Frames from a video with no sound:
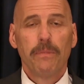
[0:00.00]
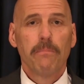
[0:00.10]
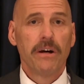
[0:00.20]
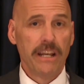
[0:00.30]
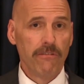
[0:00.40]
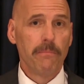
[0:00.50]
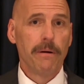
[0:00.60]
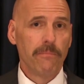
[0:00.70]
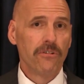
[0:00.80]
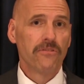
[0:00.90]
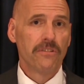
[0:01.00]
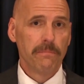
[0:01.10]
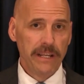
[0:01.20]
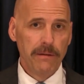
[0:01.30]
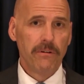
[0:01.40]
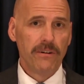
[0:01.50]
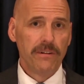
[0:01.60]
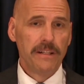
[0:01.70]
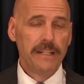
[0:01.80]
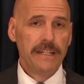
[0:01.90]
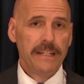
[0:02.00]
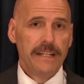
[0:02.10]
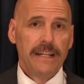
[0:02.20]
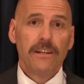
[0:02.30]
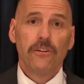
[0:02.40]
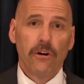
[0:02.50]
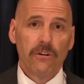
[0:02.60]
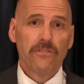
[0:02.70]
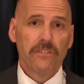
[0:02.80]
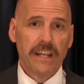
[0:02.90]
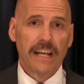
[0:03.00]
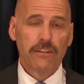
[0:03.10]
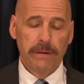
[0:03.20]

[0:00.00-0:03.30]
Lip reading: but he remembers the people. Notice the next